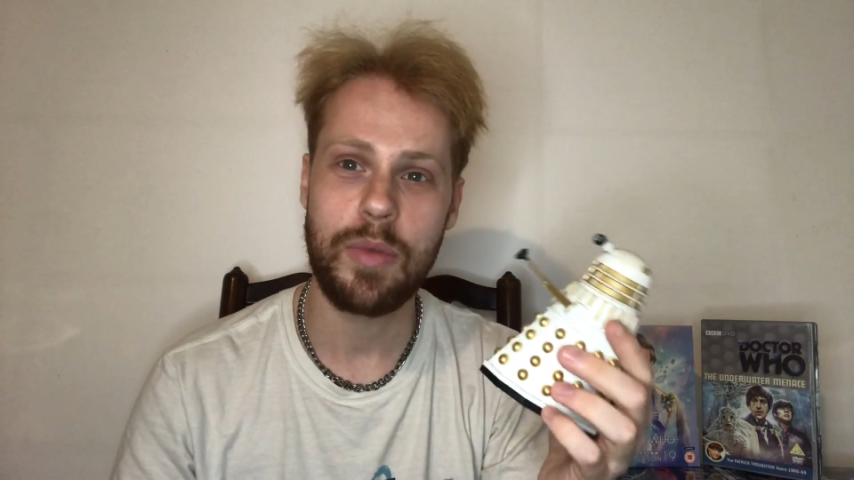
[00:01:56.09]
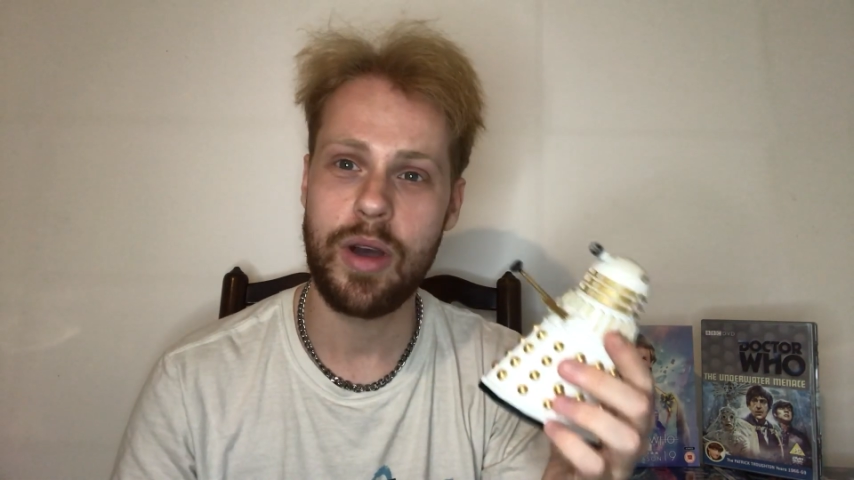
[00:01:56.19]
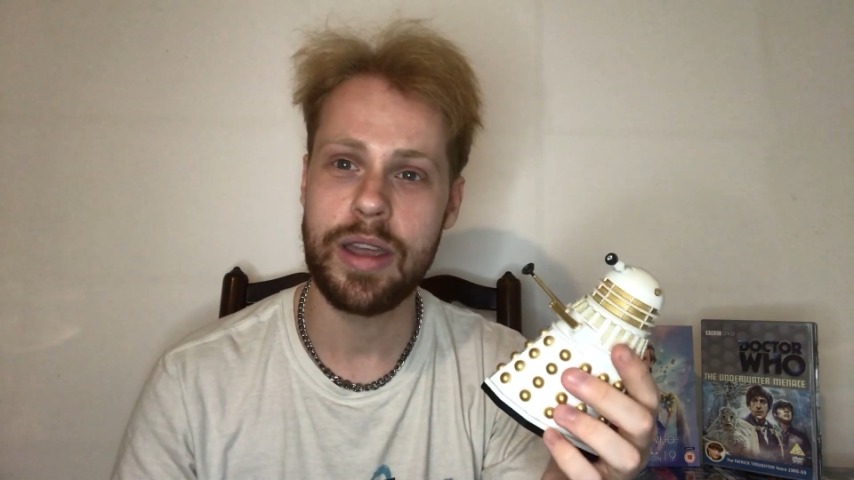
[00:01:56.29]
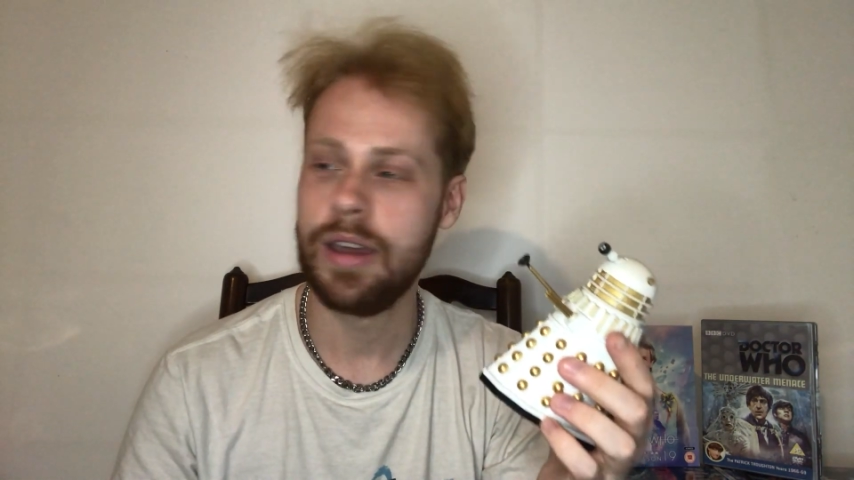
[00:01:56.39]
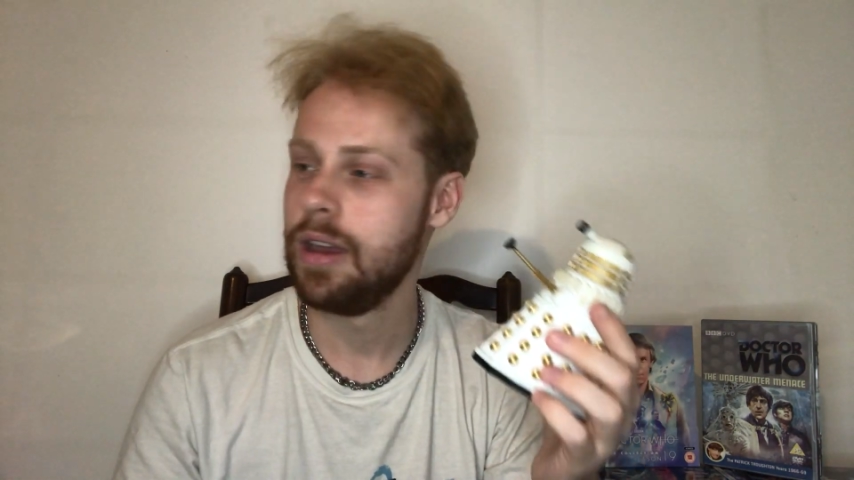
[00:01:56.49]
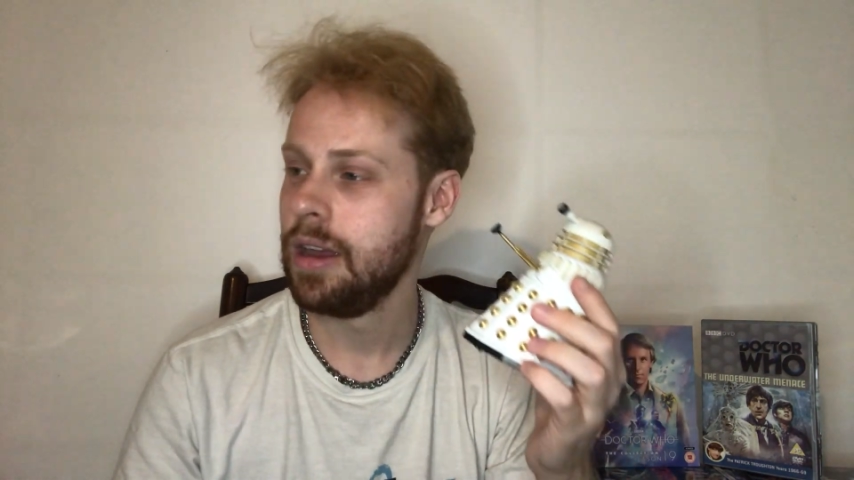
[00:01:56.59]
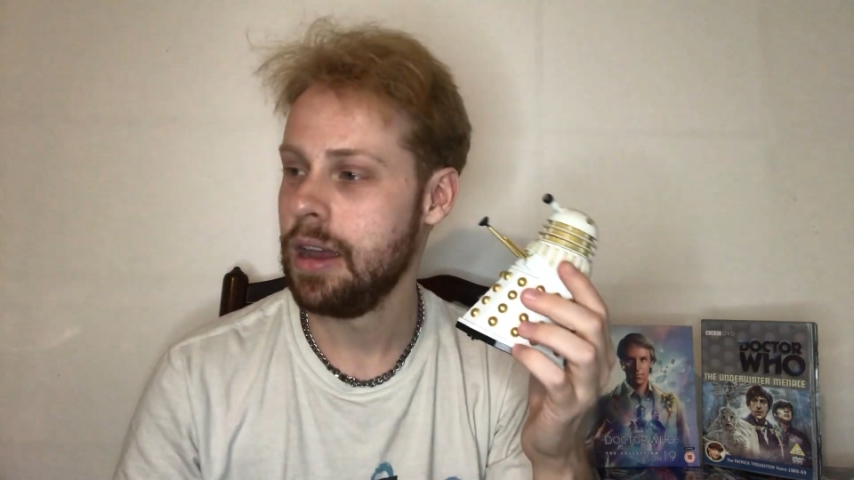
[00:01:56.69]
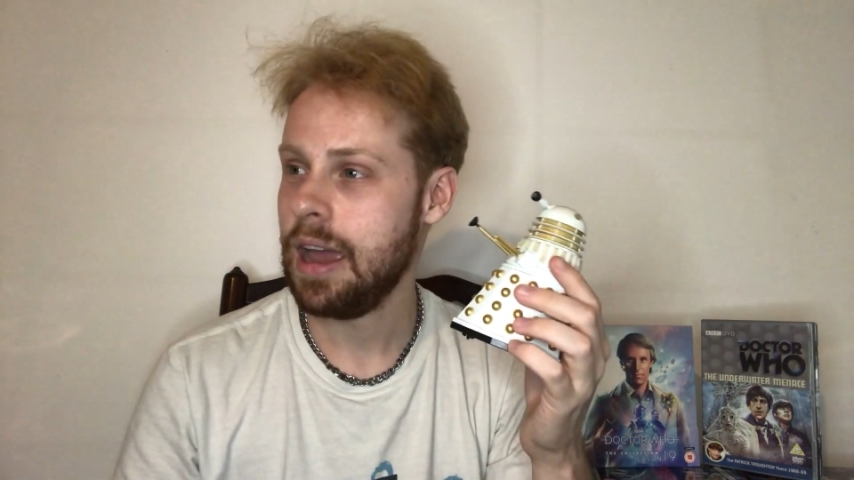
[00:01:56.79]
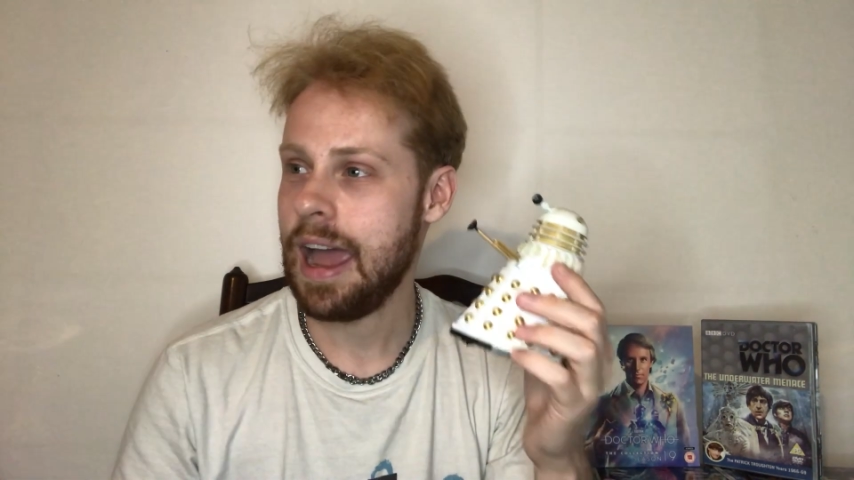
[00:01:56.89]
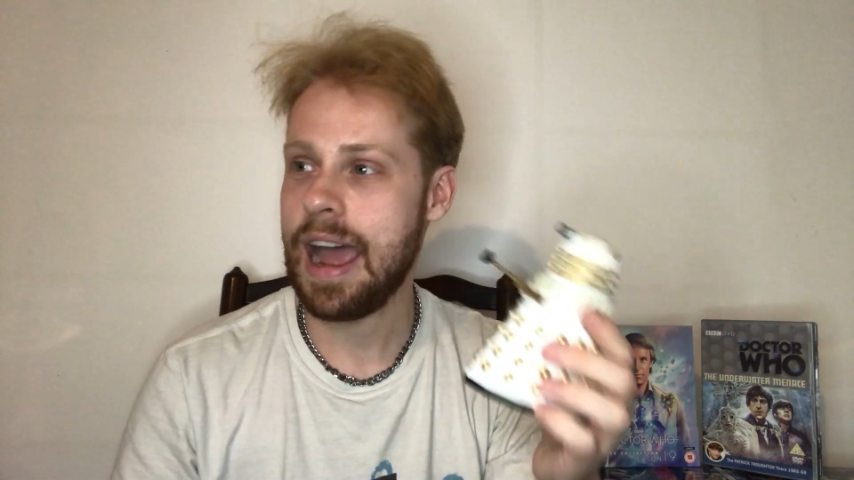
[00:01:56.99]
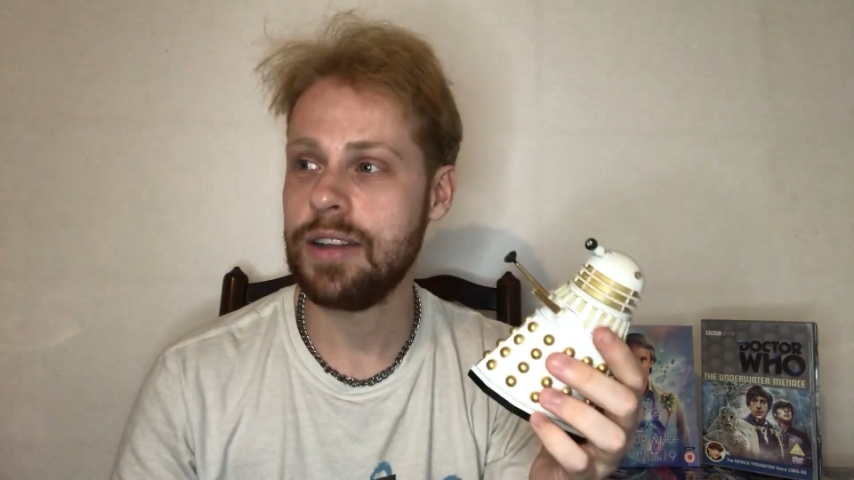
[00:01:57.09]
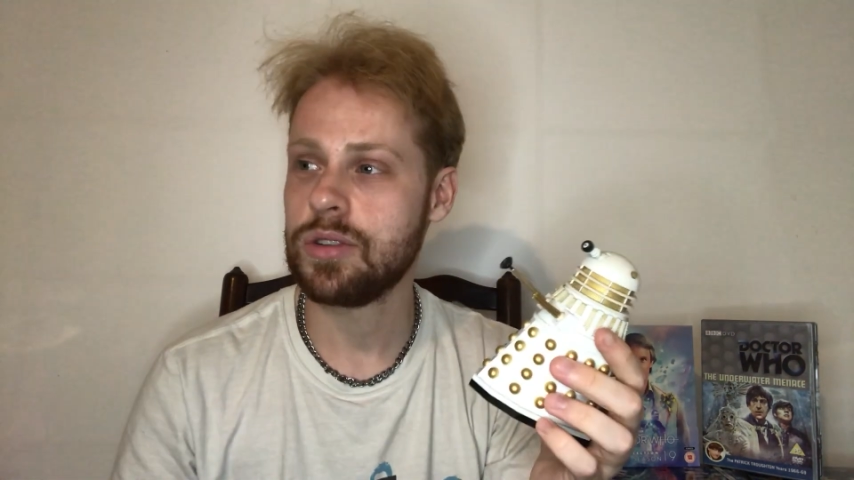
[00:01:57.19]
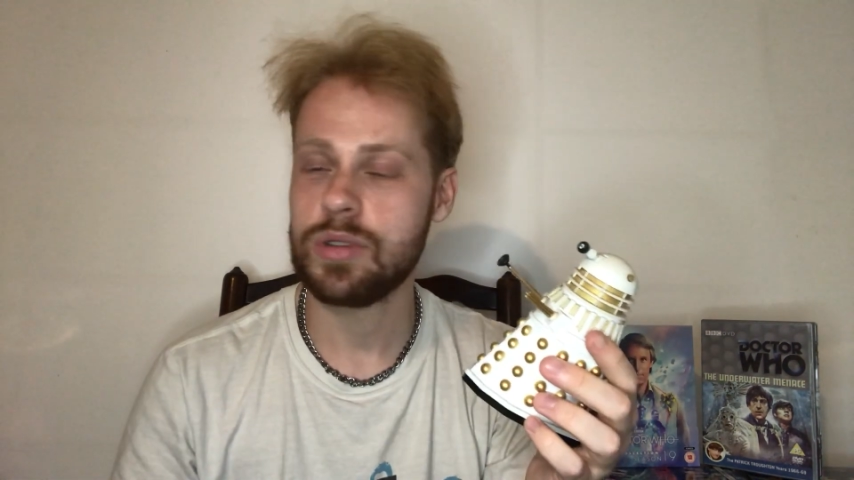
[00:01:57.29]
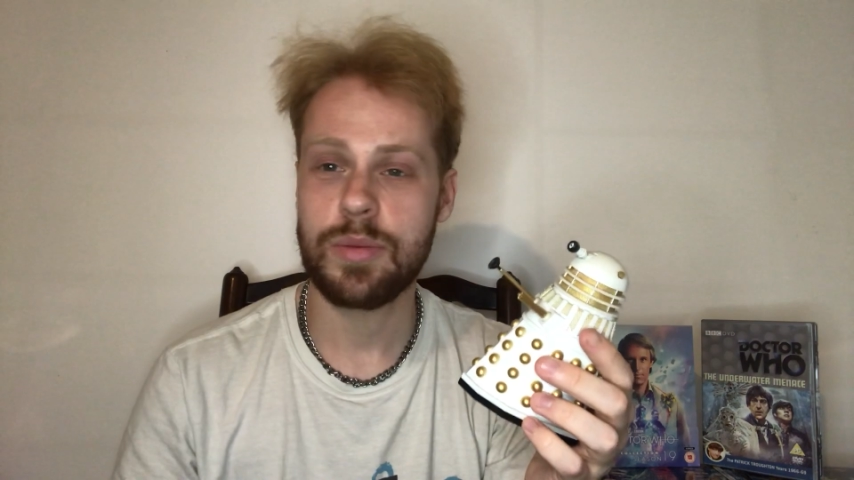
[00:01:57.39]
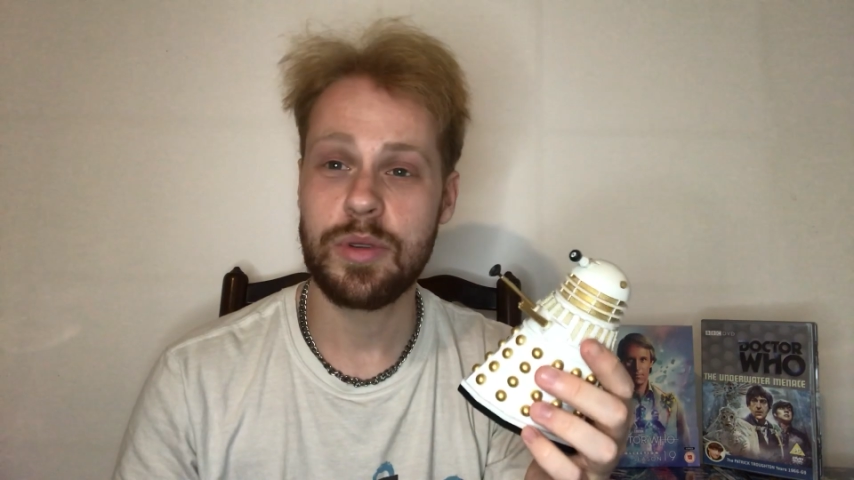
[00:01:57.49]
my hands
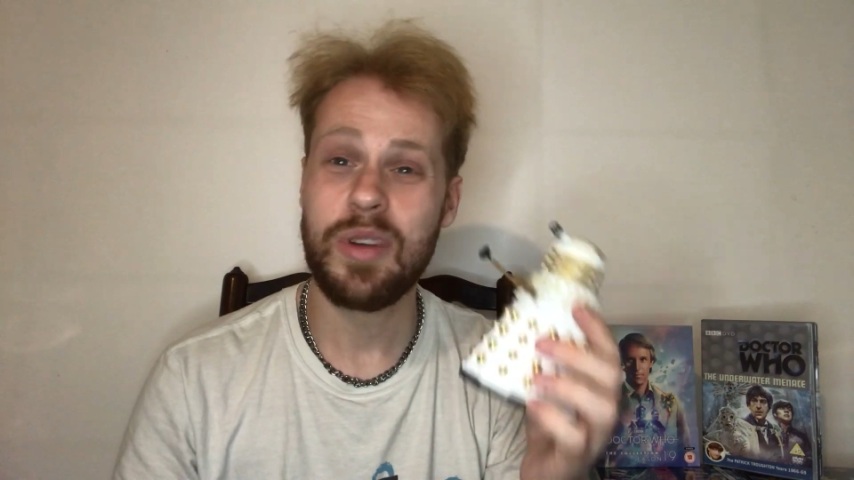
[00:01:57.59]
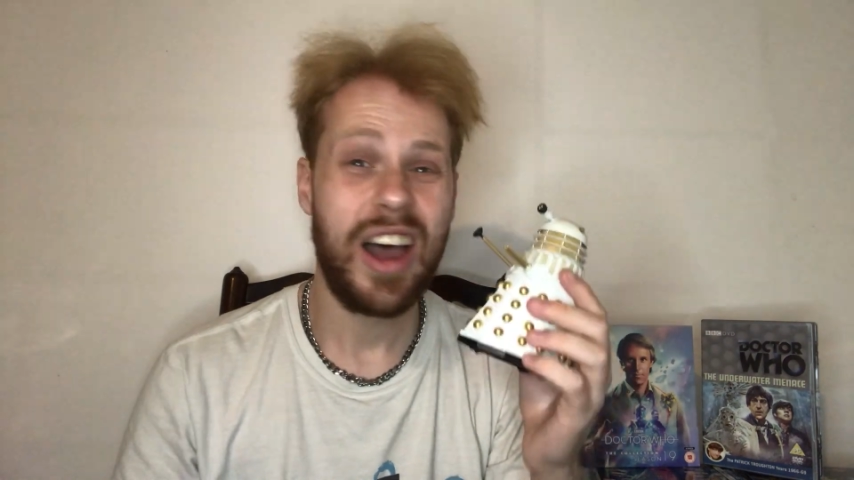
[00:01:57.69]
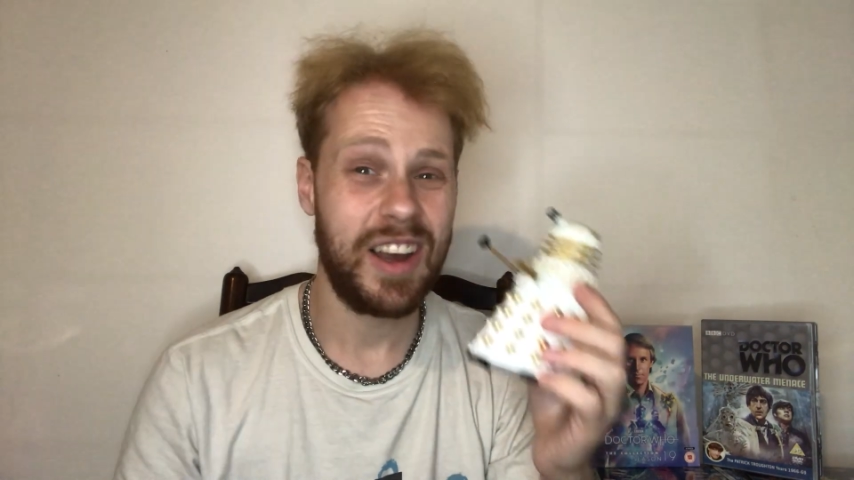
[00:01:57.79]
on some of them.